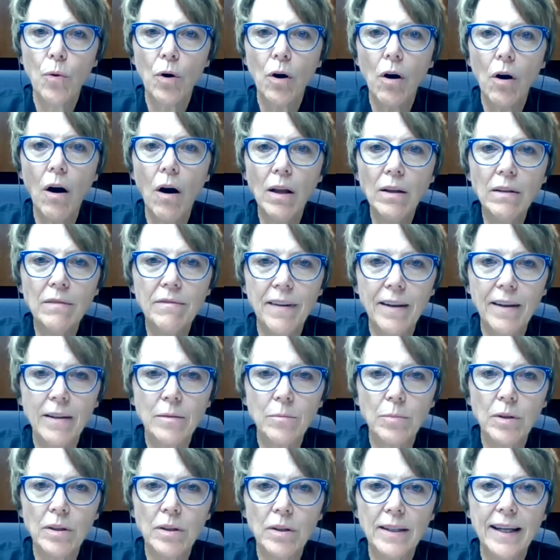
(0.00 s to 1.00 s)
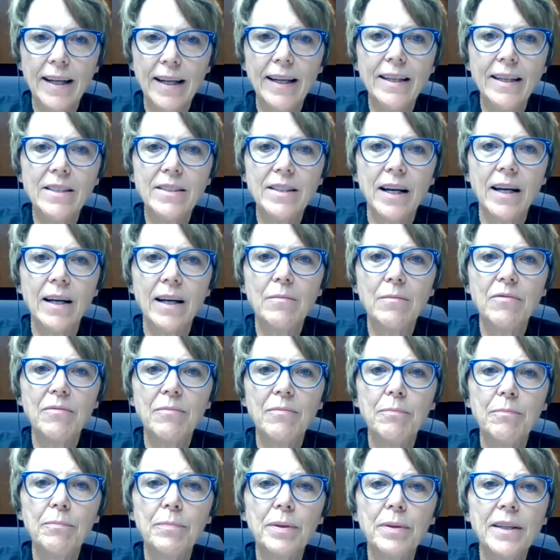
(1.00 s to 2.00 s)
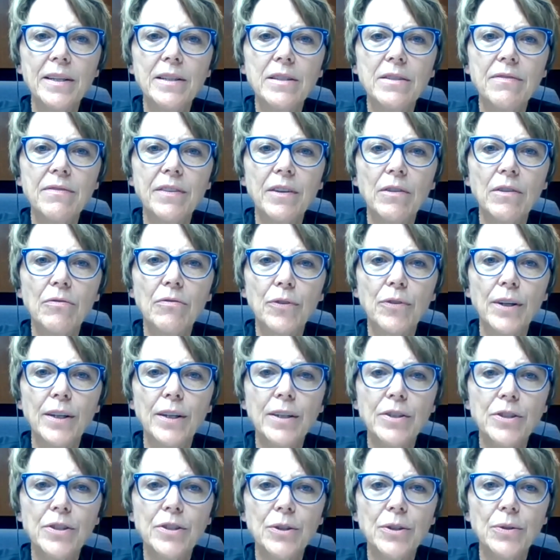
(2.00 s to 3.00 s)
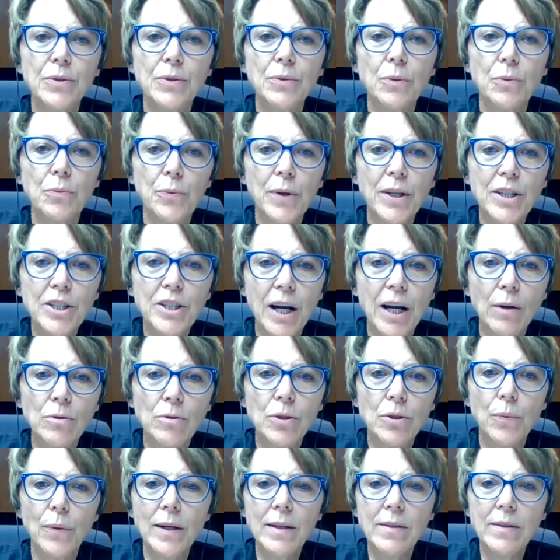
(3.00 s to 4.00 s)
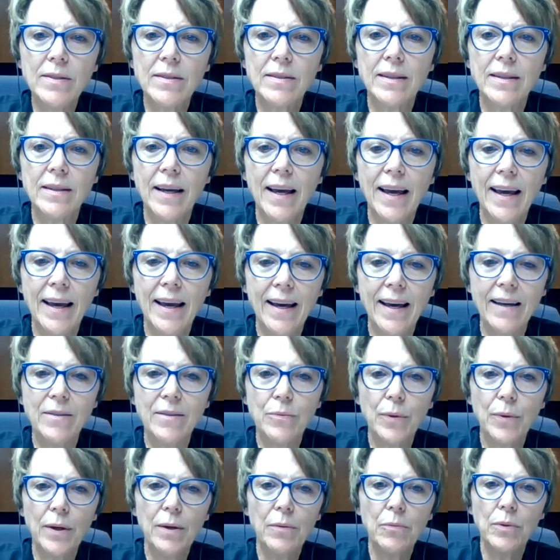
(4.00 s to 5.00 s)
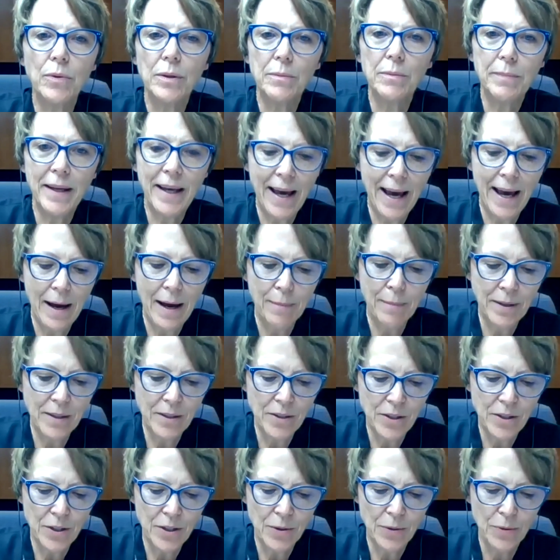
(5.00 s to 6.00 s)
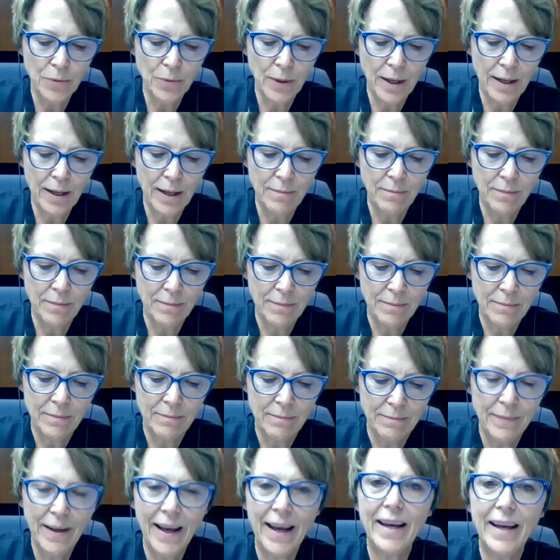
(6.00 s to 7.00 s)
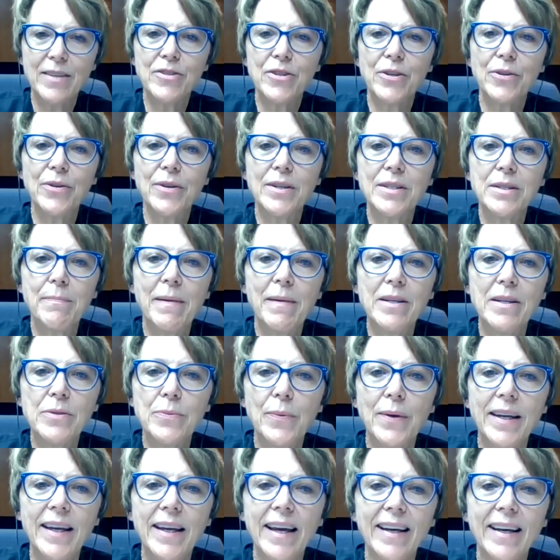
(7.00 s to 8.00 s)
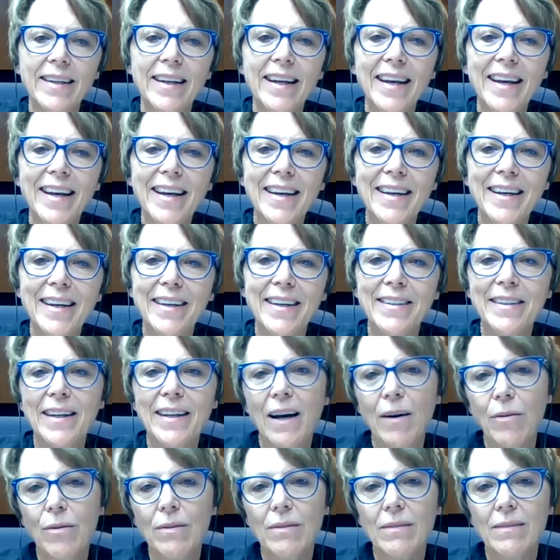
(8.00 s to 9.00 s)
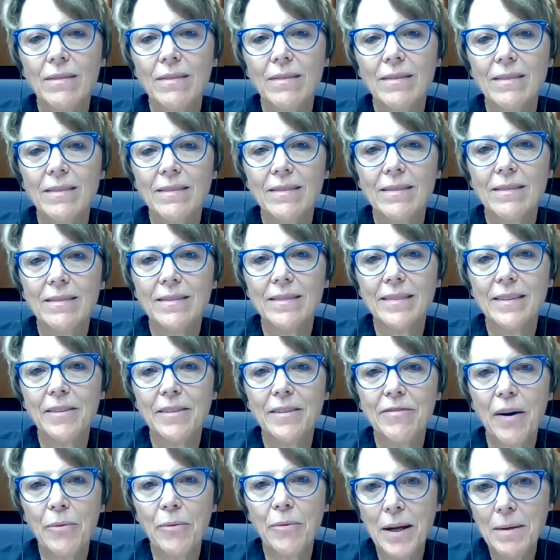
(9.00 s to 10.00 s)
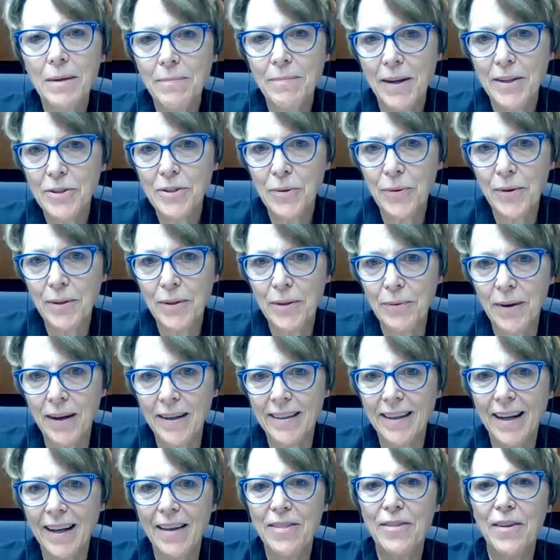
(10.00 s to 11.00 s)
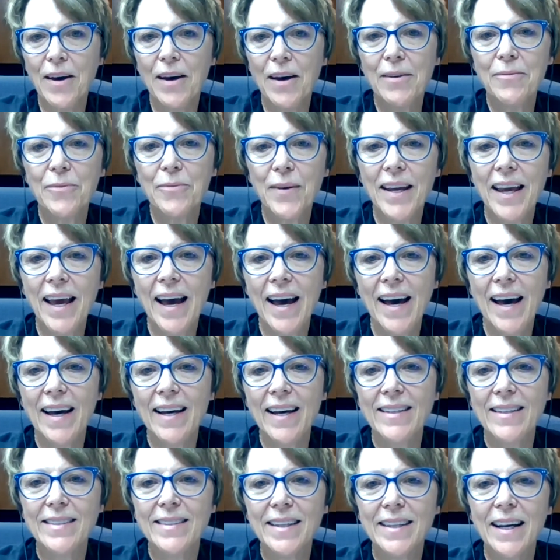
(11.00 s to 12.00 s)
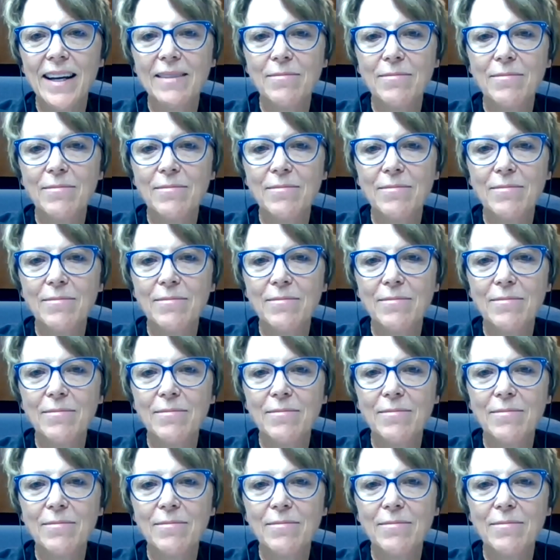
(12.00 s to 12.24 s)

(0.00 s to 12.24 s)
we're all available at any time. Please feel free to reach out to us, and we would be happy to answer as best we can. Now, if I read my screen right, I thought we had...